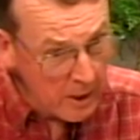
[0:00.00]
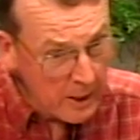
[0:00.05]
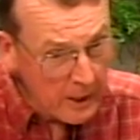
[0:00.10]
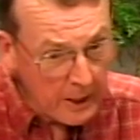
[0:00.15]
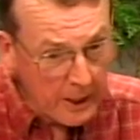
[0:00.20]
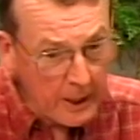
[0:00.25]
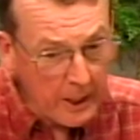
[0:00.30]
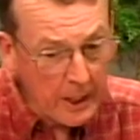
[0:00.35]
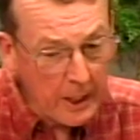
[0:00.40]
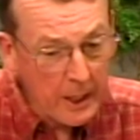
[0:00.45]

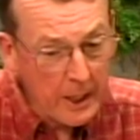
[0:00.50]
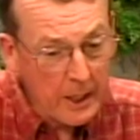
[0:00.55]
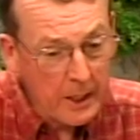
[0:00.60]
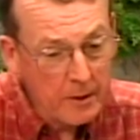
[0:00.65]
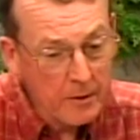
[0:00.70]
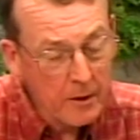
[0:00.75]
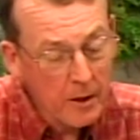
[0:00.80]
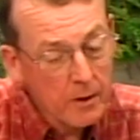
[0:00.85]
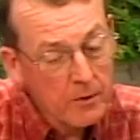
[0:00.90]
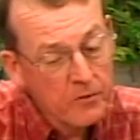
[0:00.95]

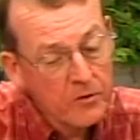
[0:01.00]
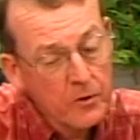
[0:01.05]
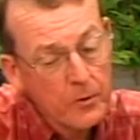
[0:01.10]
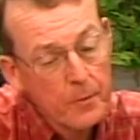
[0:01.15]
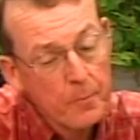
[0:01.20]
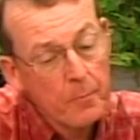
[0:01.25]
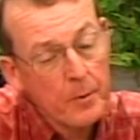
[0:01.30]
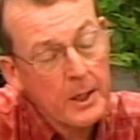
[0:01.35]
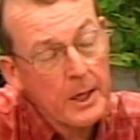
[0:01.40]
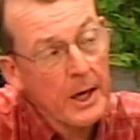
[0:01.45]
And so,
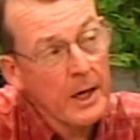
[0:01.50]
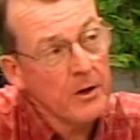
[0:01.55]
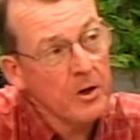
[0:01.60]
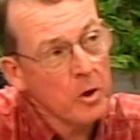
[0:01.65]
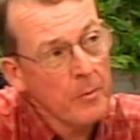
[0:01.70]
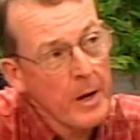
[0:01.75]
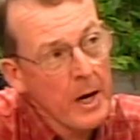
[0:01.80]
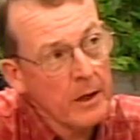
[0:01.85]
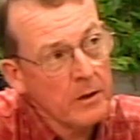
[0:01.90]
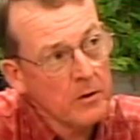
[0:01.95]
but he had to
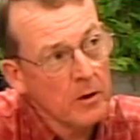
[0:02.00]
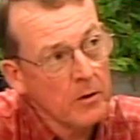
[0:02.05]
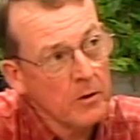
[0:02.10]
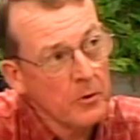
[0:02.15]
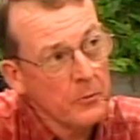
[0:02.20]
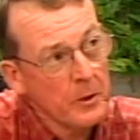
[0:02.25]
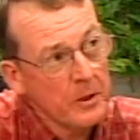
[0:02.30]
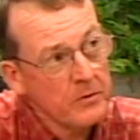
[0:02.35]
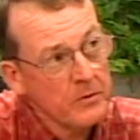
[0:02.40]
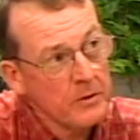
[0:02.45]
go back to all the
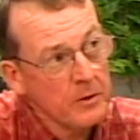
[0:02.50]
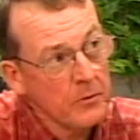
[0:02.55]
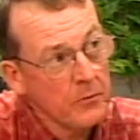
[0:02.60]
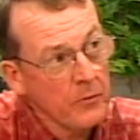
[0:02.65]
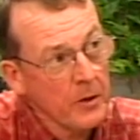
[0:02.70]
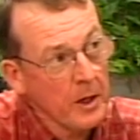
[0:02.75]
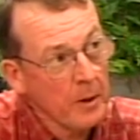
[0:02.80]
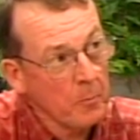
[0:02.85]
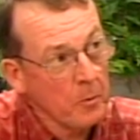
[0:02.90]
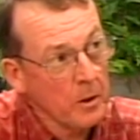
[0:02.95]
rest of the
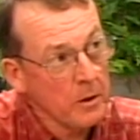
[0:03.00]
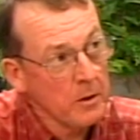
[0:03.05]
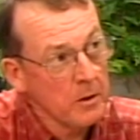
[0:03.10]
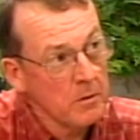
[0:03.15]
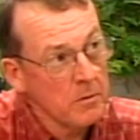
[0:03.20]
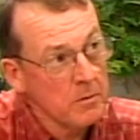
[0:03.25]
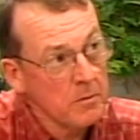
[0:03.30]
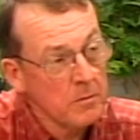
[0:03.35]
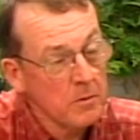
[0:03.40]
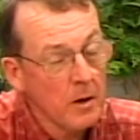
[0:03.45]
family.
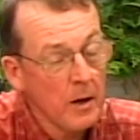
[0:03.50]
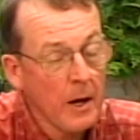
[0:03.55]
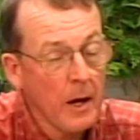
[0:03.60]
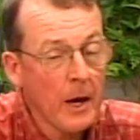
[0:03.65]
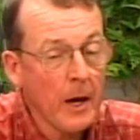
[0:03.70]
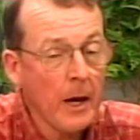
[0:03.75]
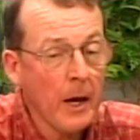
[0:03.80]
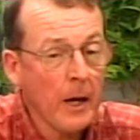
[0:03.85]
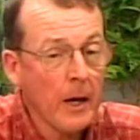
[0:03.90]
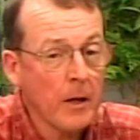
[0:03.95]

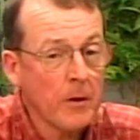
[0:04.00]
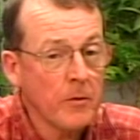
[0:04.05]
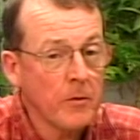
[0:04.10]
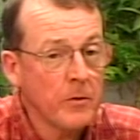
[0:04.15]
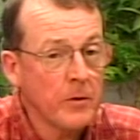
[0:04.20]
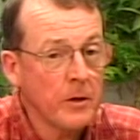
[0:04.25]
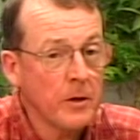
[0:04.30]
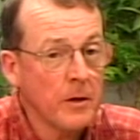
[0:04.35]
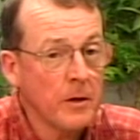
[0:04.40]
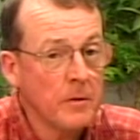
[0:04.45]

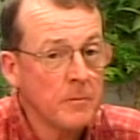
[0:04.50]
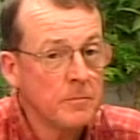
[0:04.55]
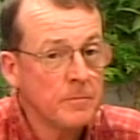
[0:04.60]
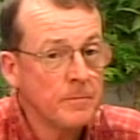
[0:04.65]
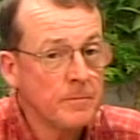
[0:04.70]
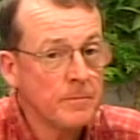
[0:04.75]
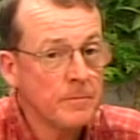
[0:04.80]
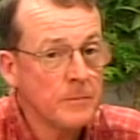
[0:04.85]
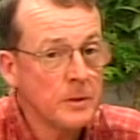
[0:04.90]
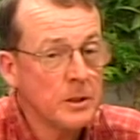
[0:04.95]
And
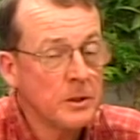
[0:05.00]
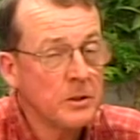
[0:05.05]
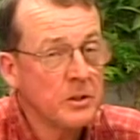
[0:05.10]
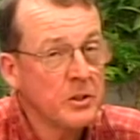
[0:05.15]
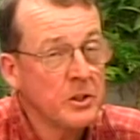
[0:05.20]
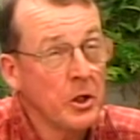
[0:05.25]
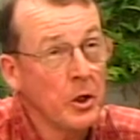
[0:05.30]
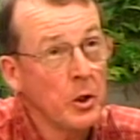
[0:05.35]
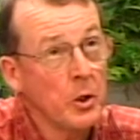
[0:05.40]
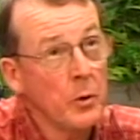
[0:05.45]

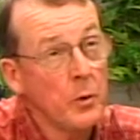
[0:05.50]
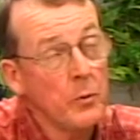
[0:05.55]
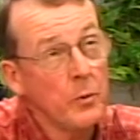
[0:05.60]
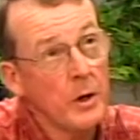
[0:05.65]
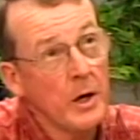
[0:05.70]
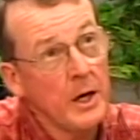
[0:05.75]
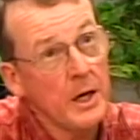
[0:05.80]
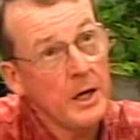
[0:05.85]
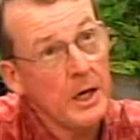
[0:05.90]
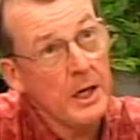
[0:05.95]
so
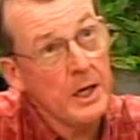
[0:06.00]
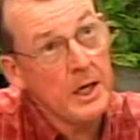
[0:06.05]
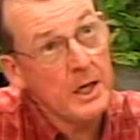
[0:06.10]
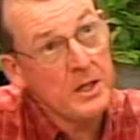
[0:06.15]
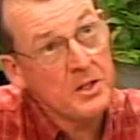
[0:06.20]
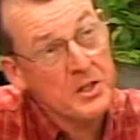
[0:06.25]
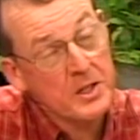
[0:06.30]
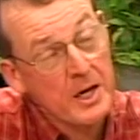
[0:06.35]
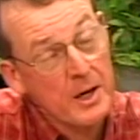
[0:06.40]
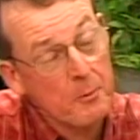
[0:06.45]

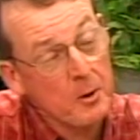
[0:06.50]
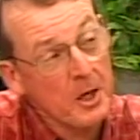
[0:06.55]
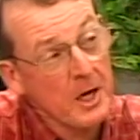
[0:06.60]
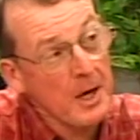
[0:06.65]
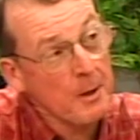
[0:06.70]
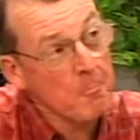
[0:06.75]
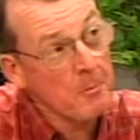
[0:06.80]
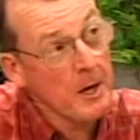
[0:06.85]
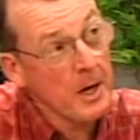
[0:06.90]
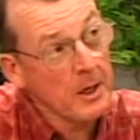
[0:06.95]
each time it
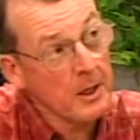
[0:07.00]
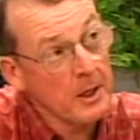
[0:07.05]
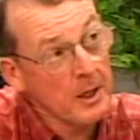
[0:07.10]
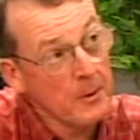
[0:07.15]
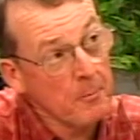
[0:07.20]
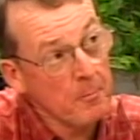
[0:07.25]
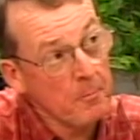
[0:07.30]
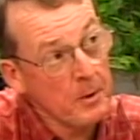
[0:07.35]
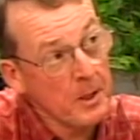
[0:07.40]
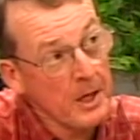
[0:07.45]
came back,
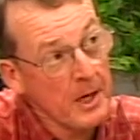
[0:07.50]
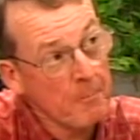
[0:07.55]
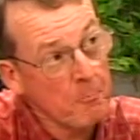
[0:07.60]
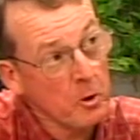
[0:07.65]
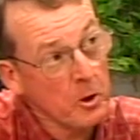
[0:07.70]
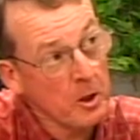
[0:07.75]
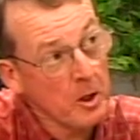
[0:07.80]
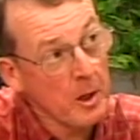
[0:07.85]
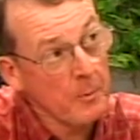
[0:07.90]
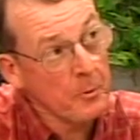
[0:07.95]
it became
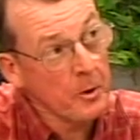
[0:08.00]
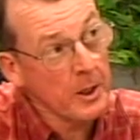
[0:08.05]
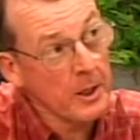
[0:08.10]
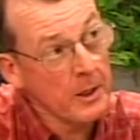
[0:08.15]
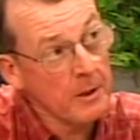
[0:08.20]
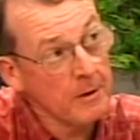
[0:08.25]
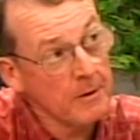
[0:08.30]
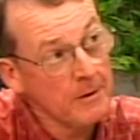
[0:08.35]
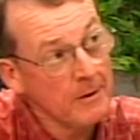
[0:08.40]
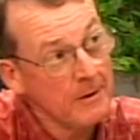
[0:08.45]
more
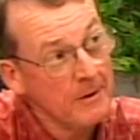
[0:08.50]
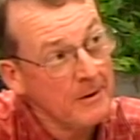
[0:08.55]
complicated.